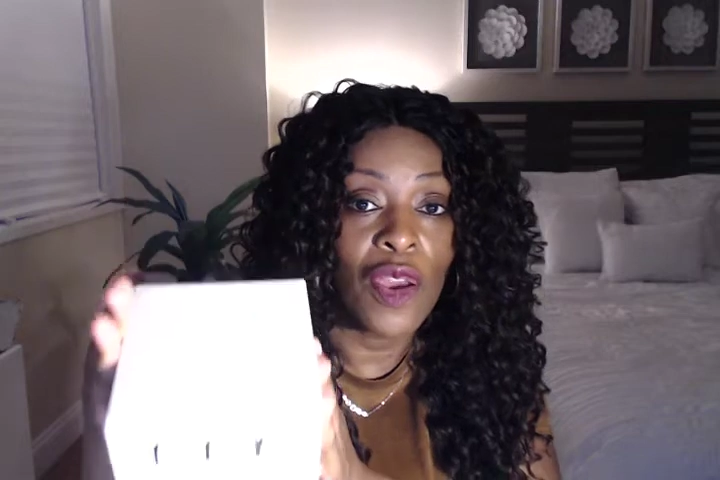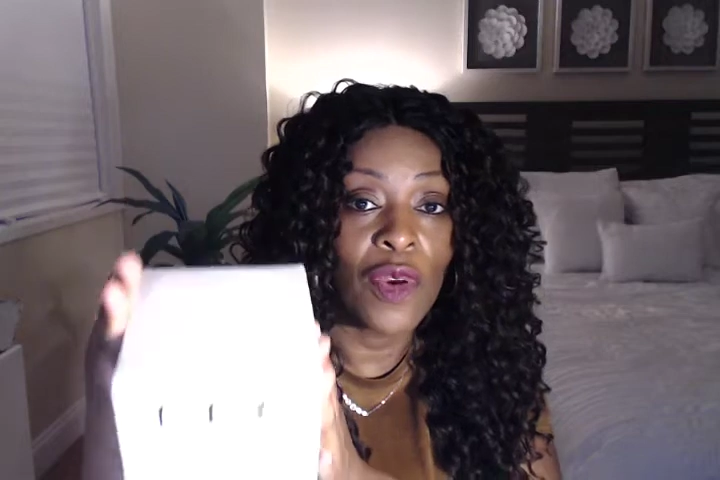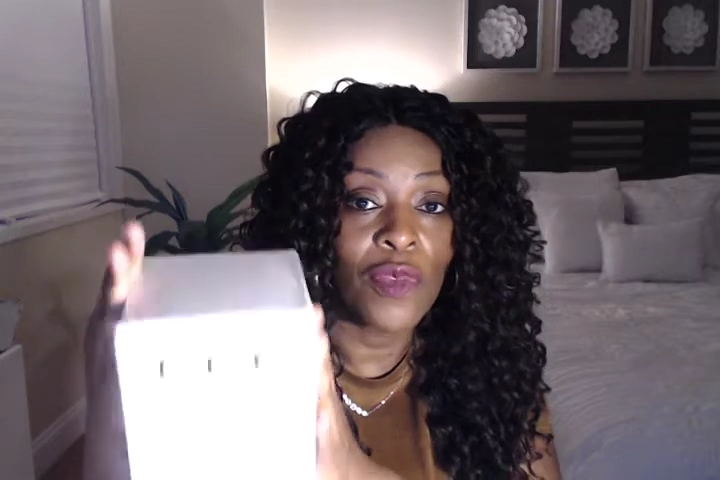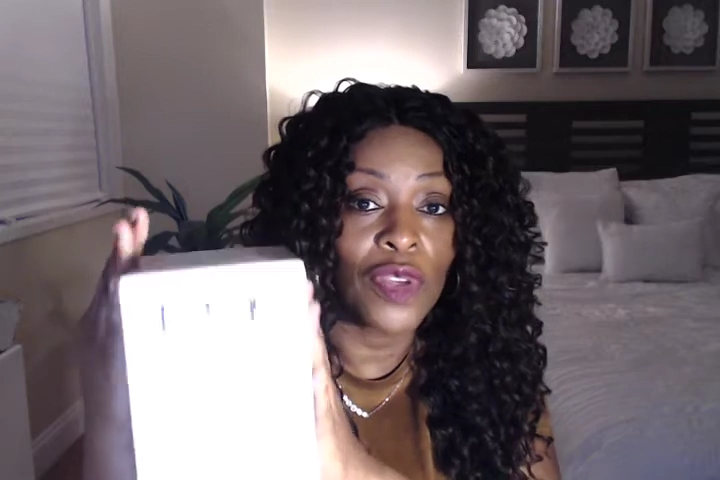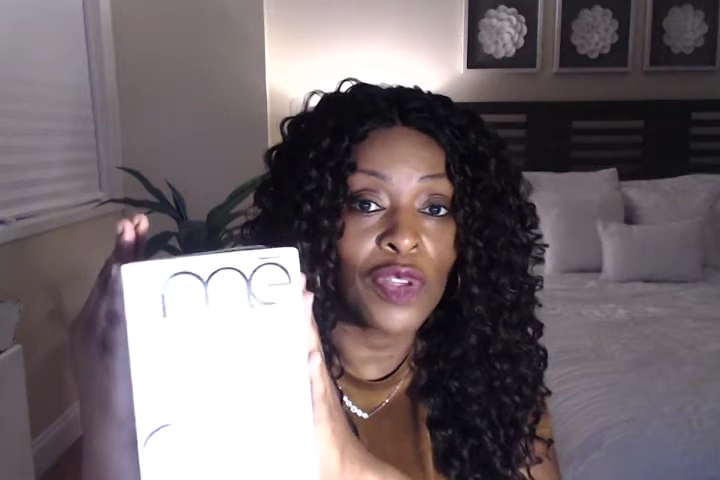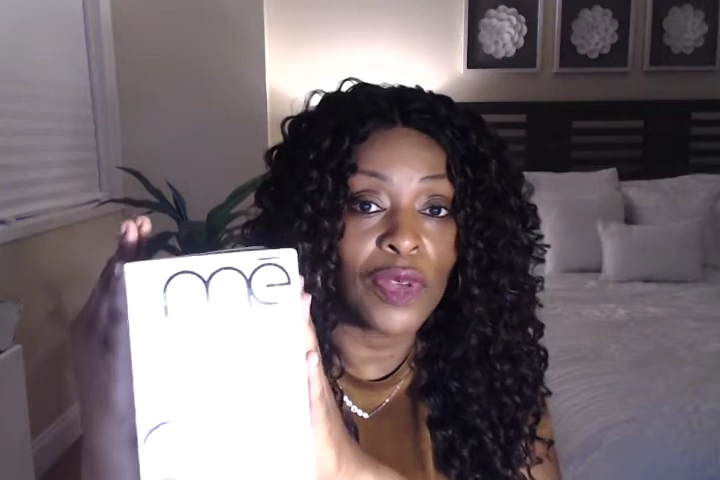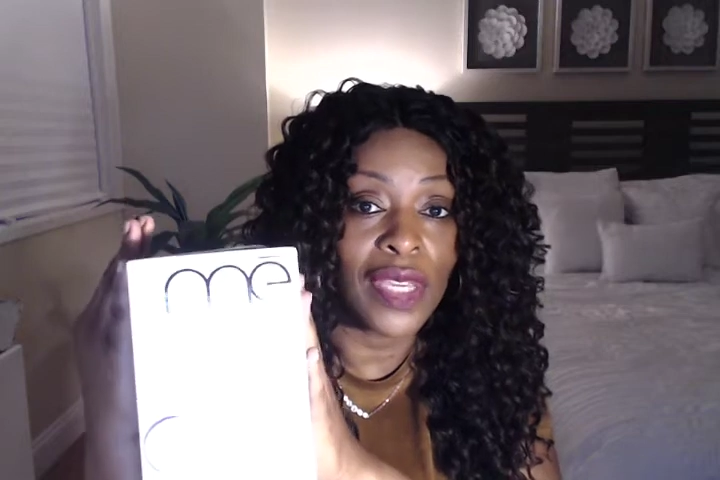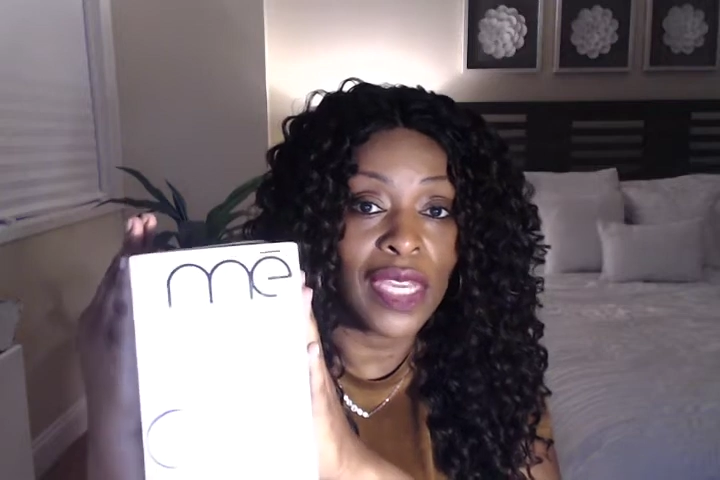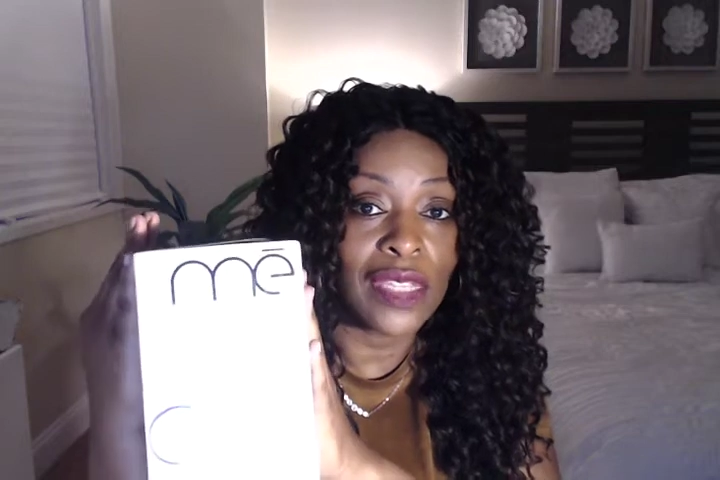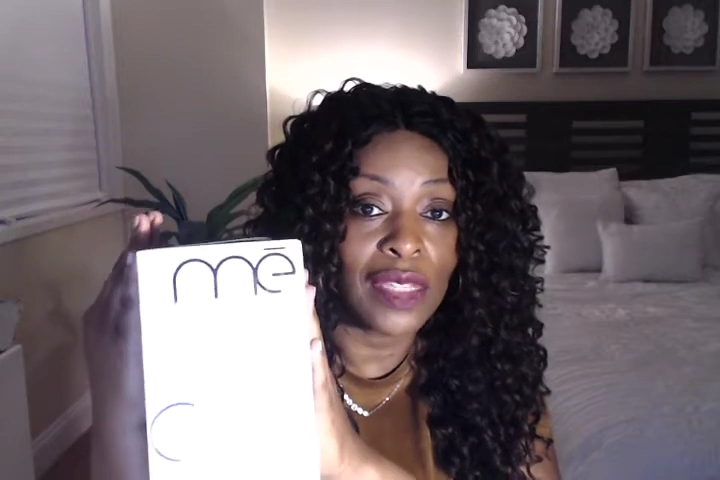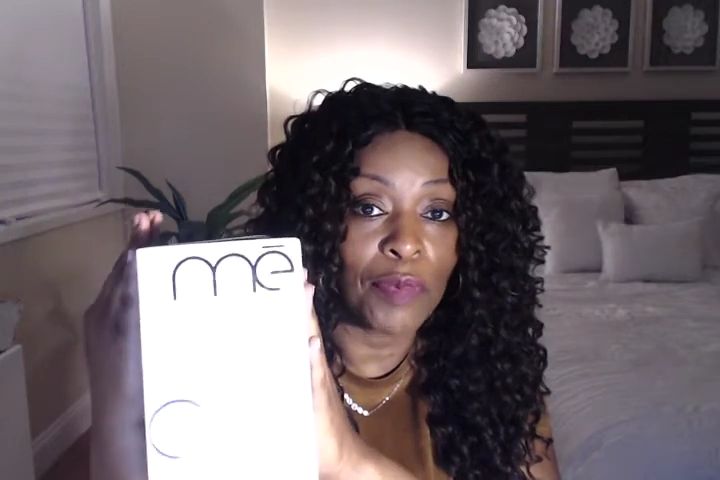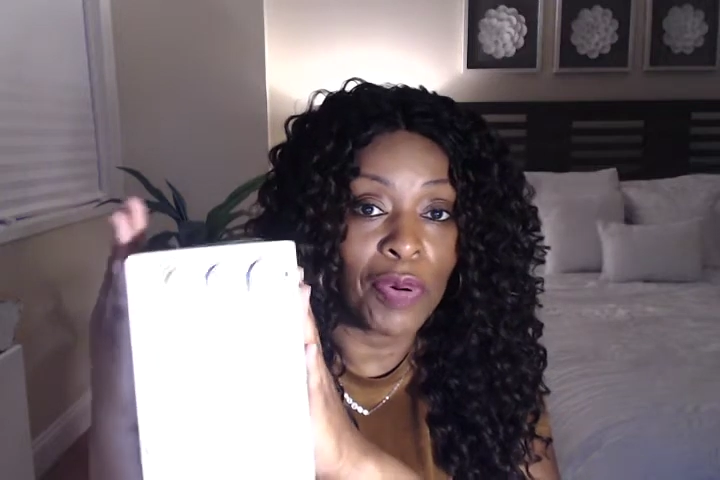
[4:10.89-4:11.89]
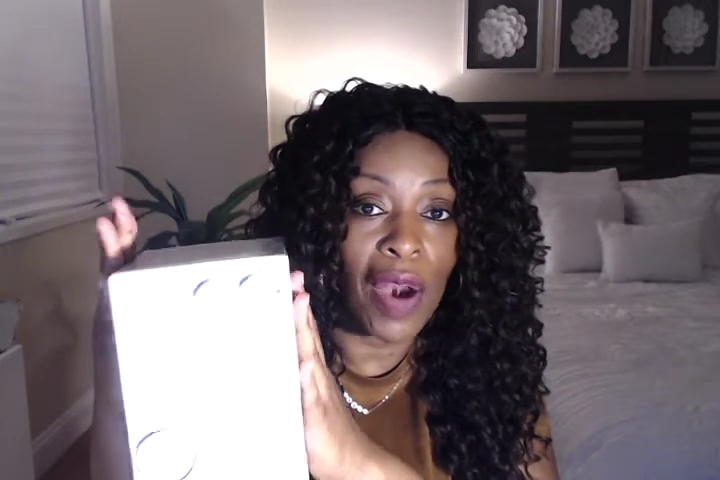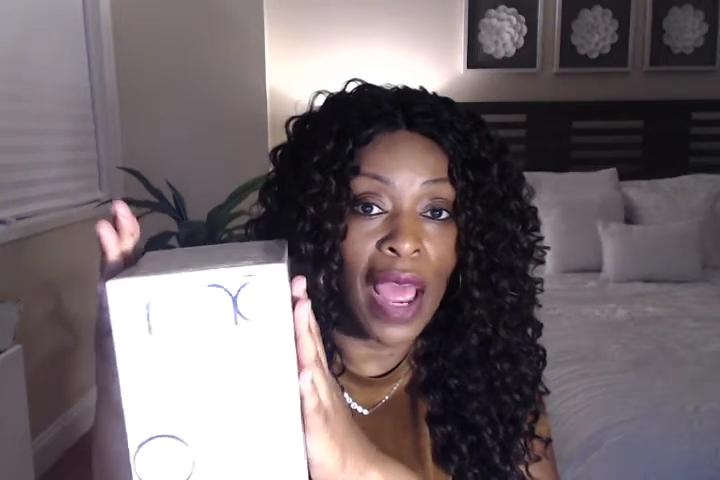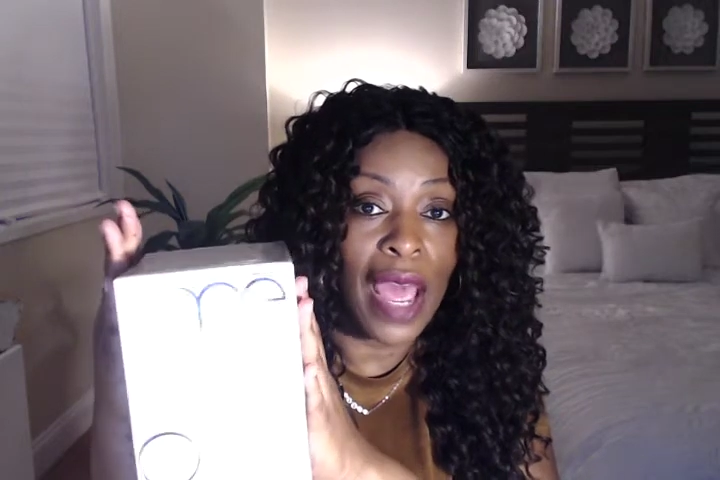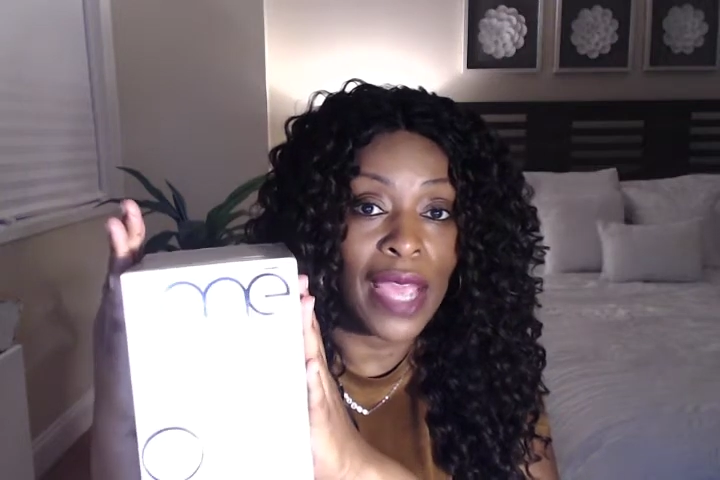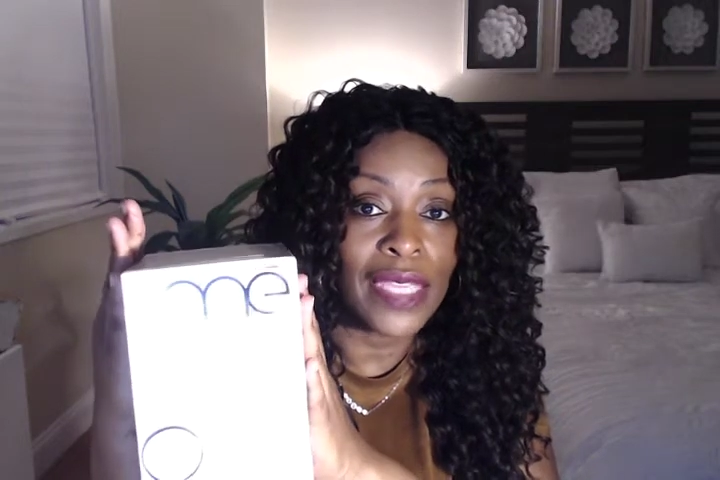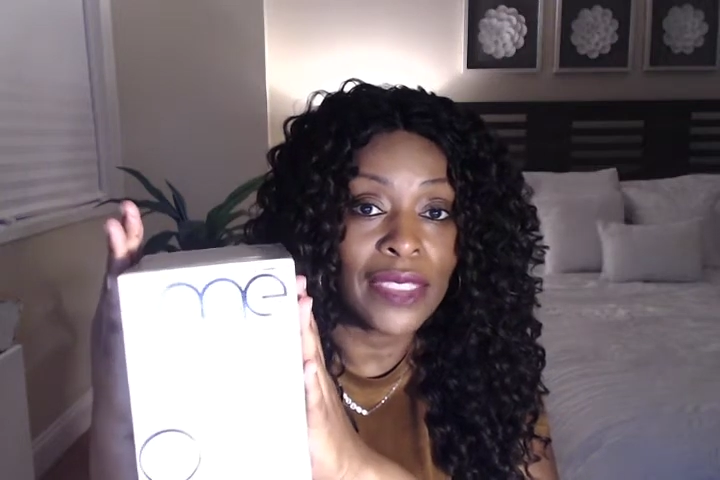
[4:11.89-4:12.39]
for you to get the
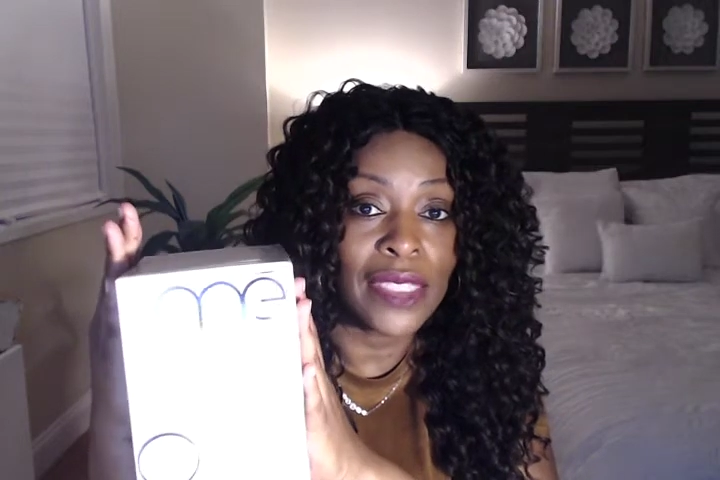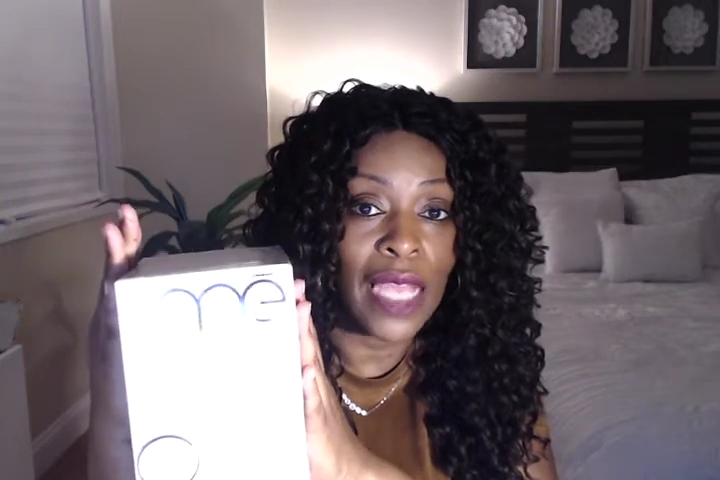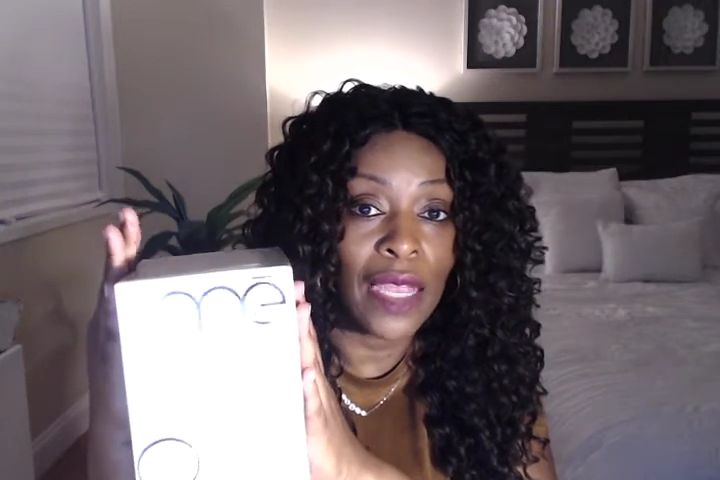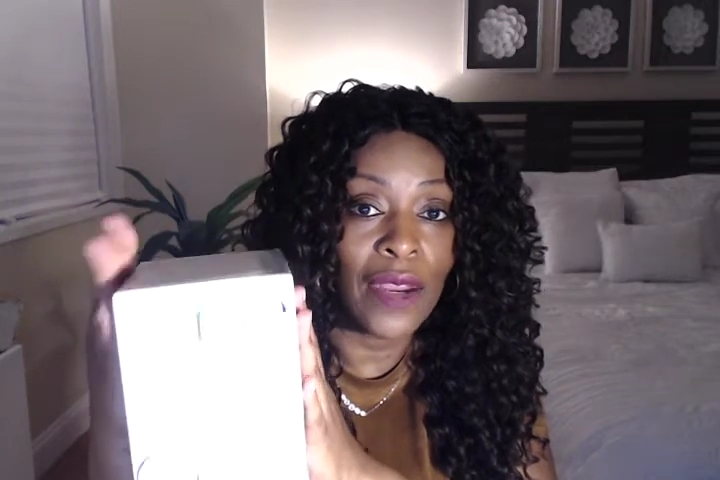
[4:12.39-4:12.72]
prize.